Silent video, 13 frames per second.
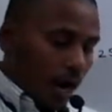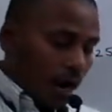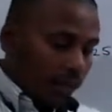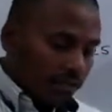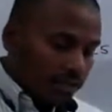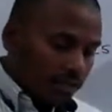
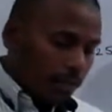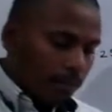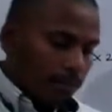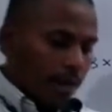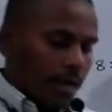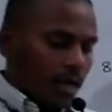and the
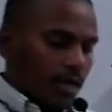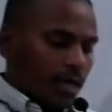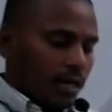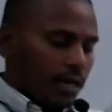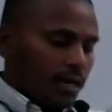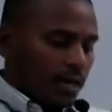same manner
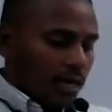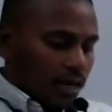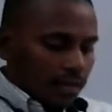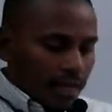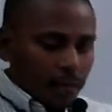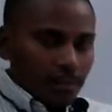
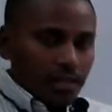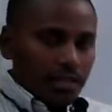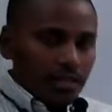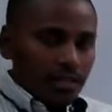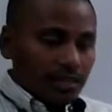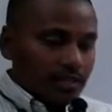they
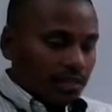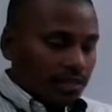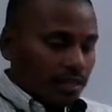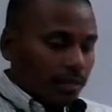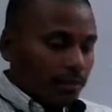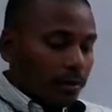mentioned that
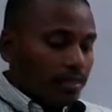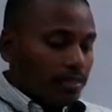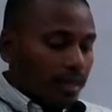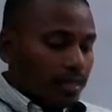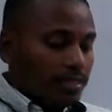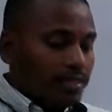sixth number is
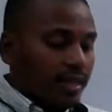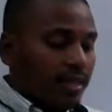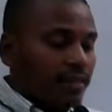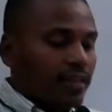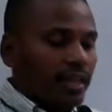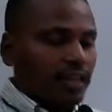less
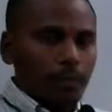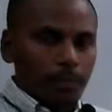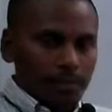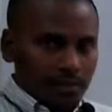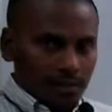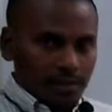than the eighth
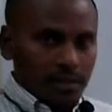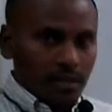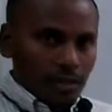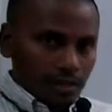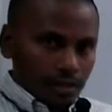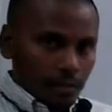by
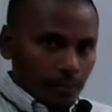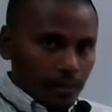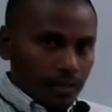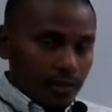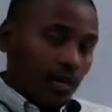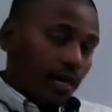6 that
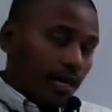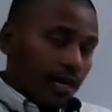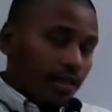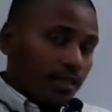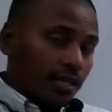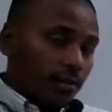means
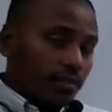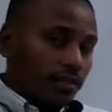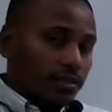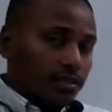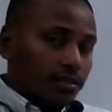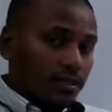eighth number
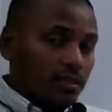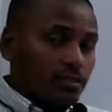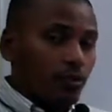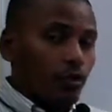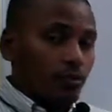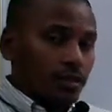is
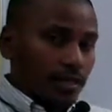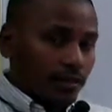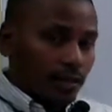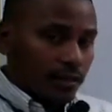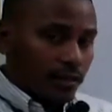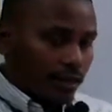6 more than
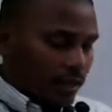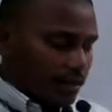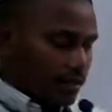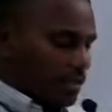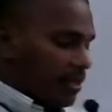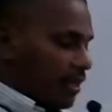the
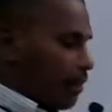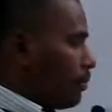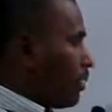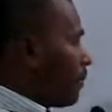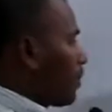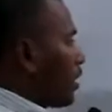sixth
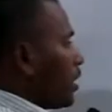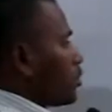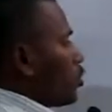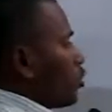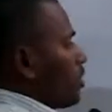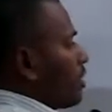number
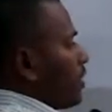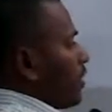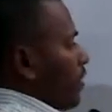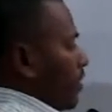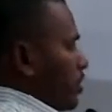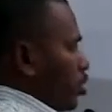so these are
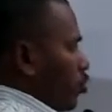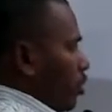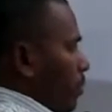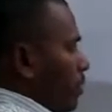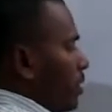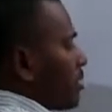the first two
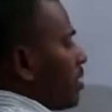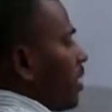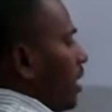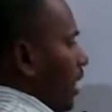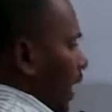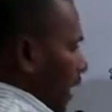numbers,
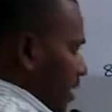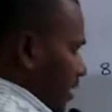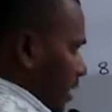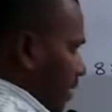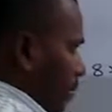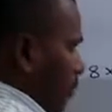next
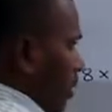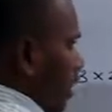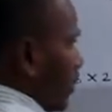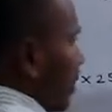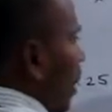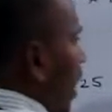three numbers,